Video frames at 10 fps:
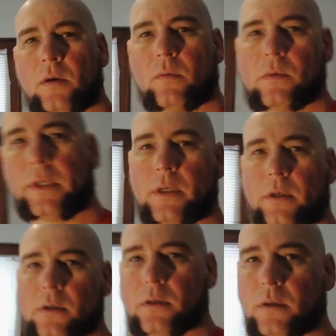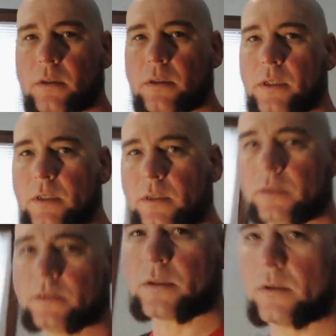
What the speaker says: we are gonna start